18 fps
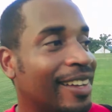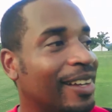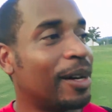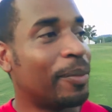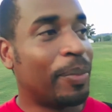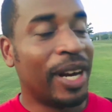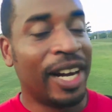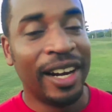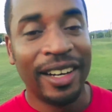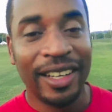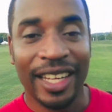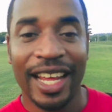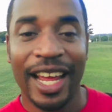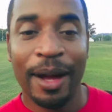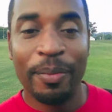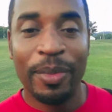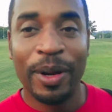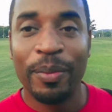apparently
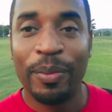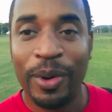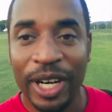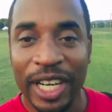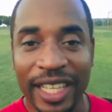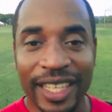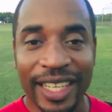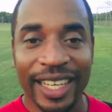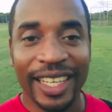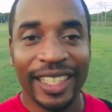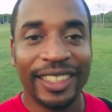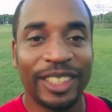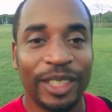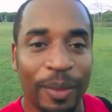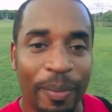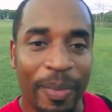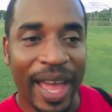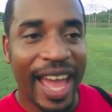I've been breathing in
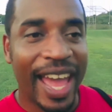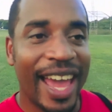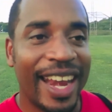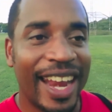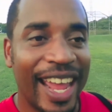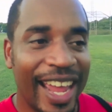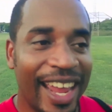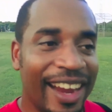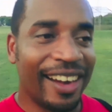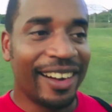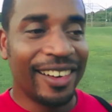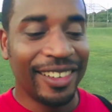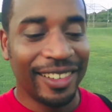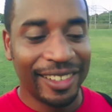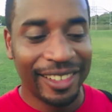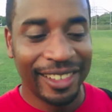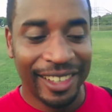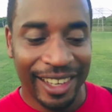some bad air
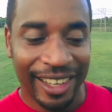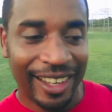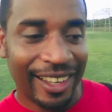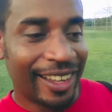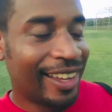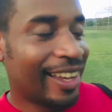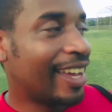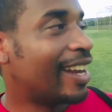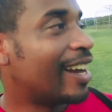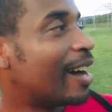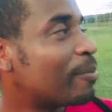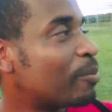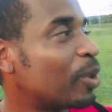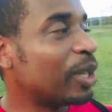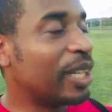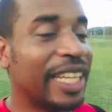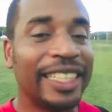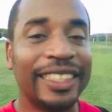and I'm
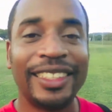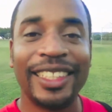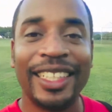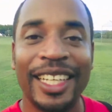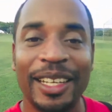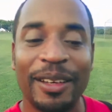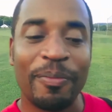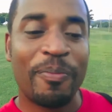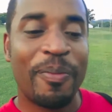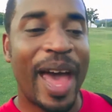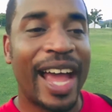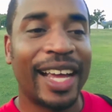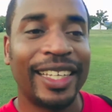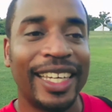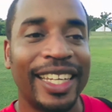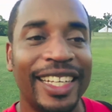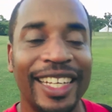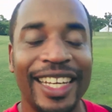releasing it
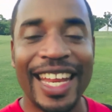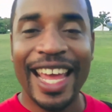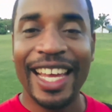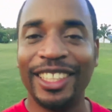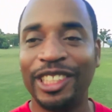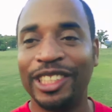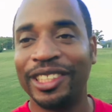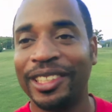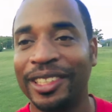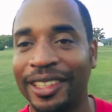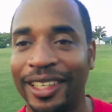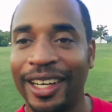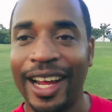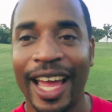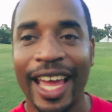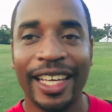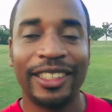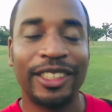back into nature, and
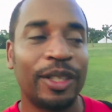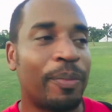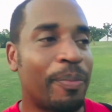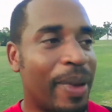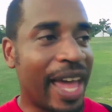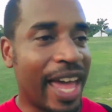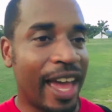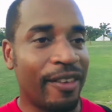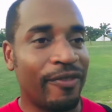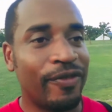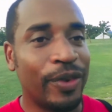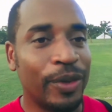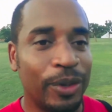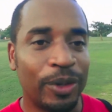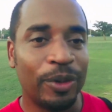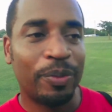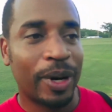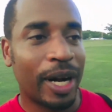I ate some bad
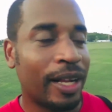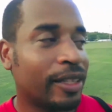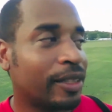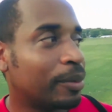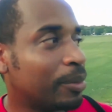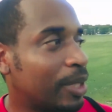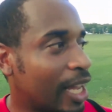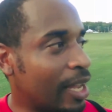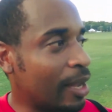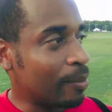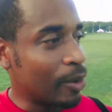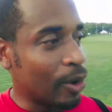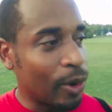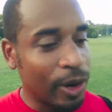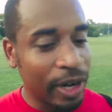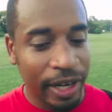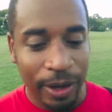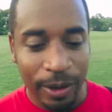food, probably them damn
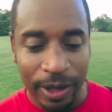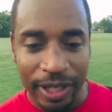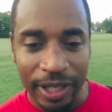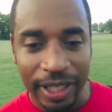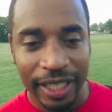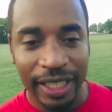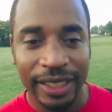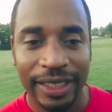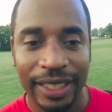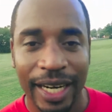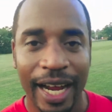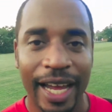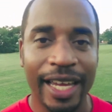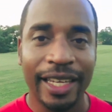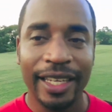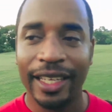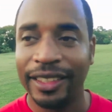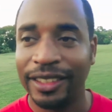Oreo cookies that I
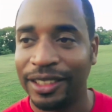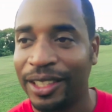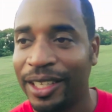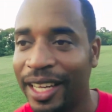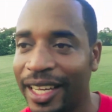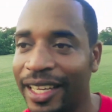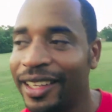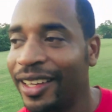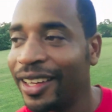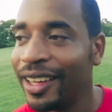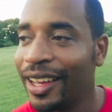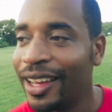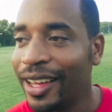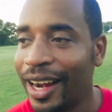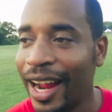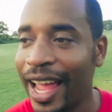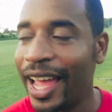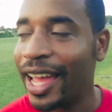ate yesterday
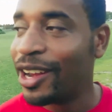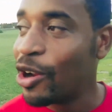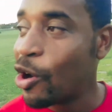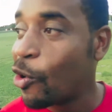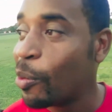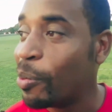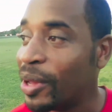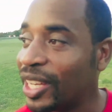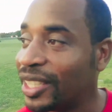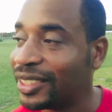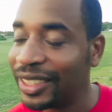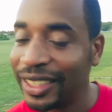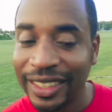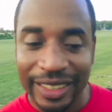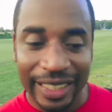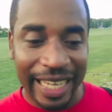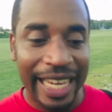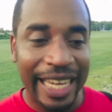that I had no
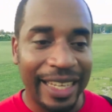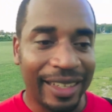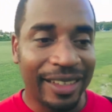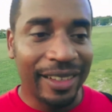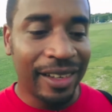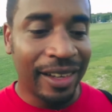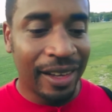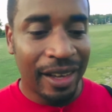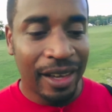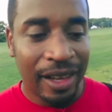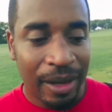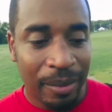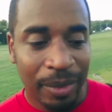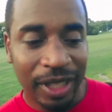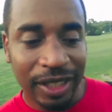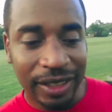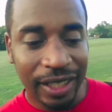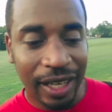business eating.
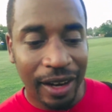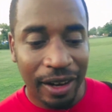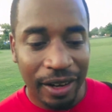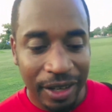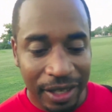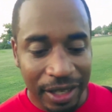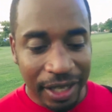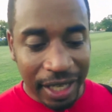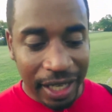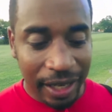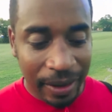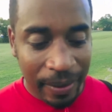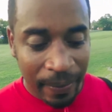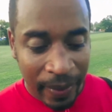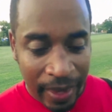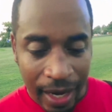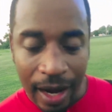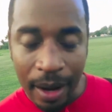But it's all good.
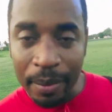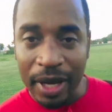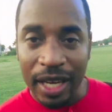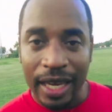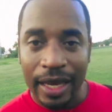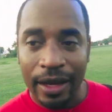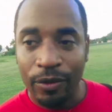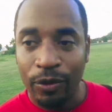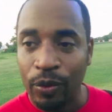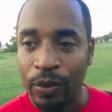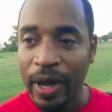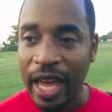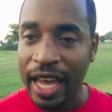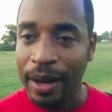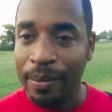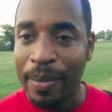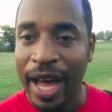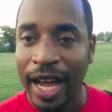I'm gonna
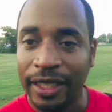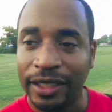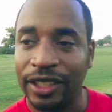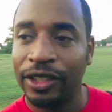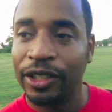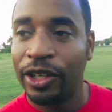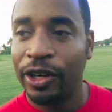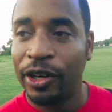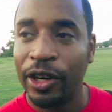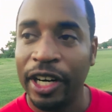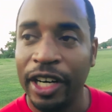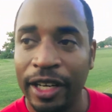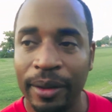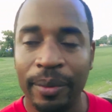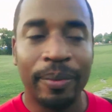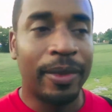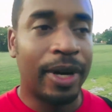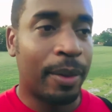head back to the
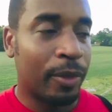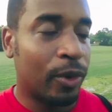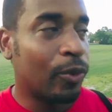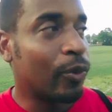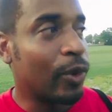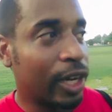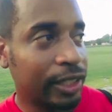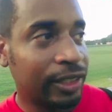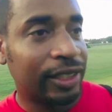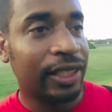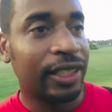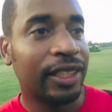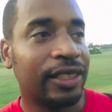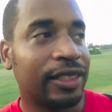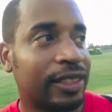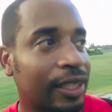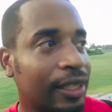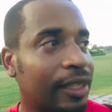crib. I'm gonna run to
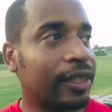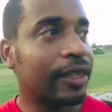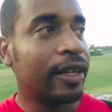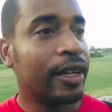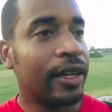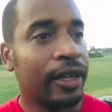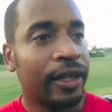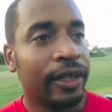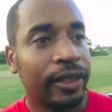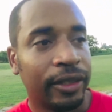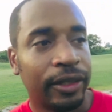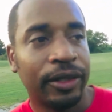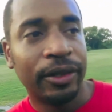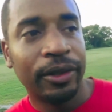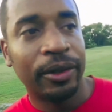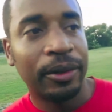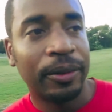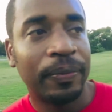this
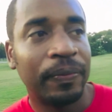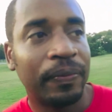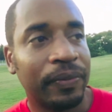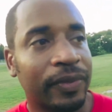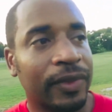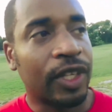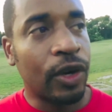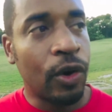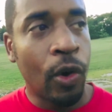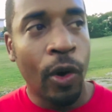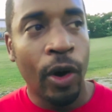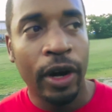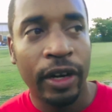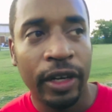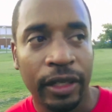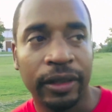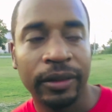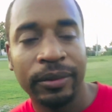little
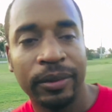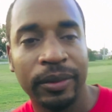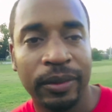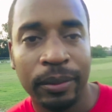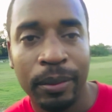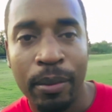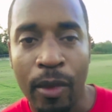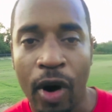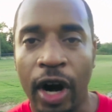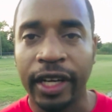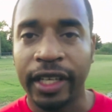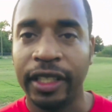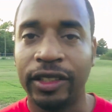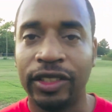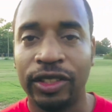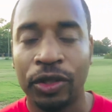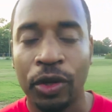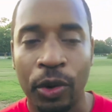corner
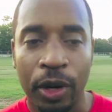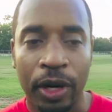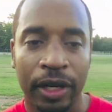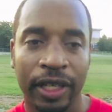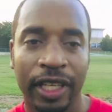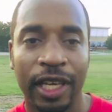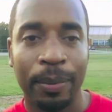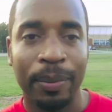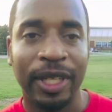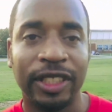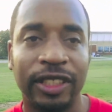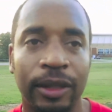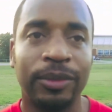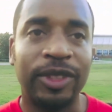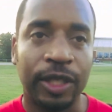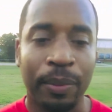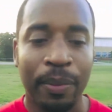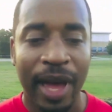market store, give me
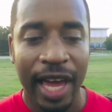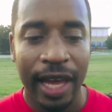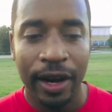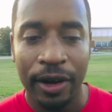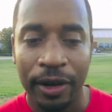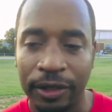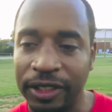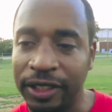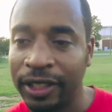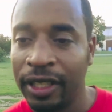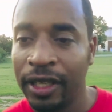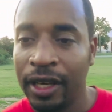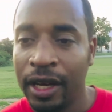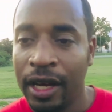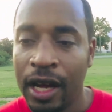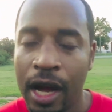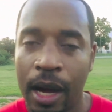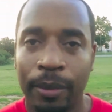some tomatoes.
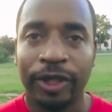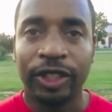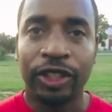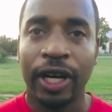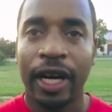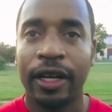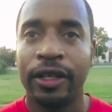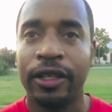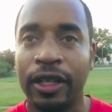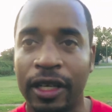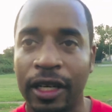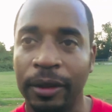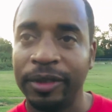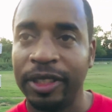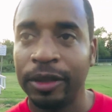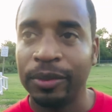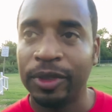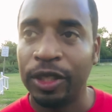I'm gonna try to hook up
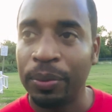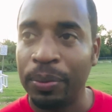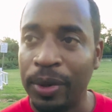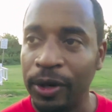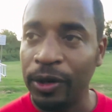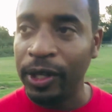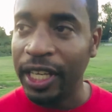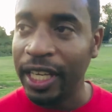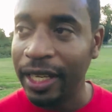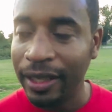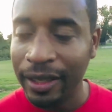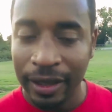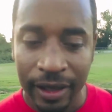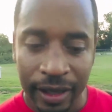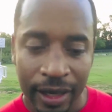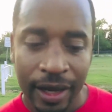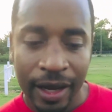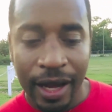some tabbouleh.
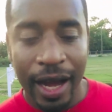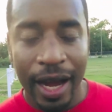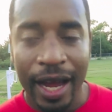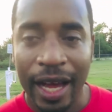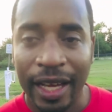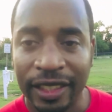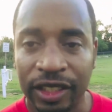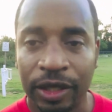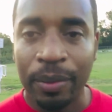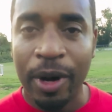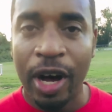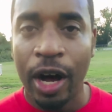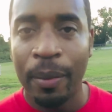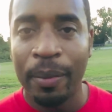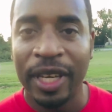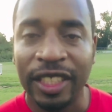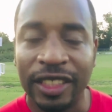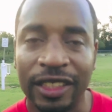I got some
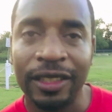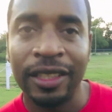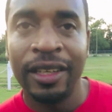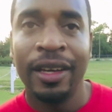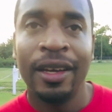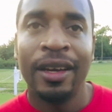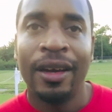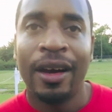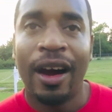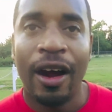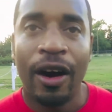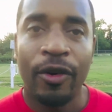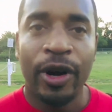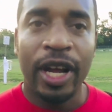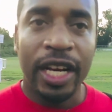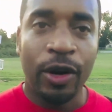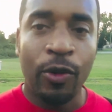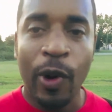hummus
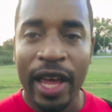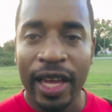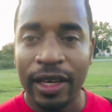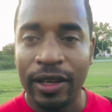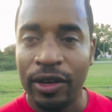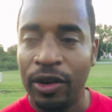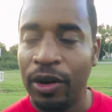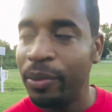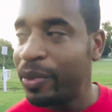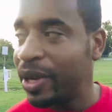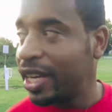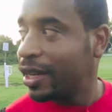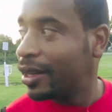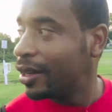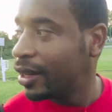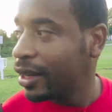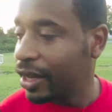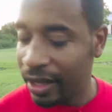already waiting on me,
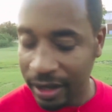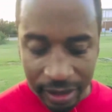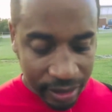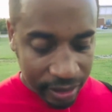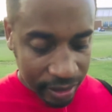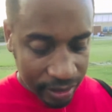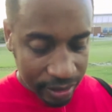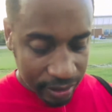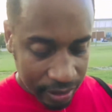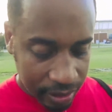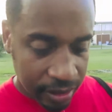and I'm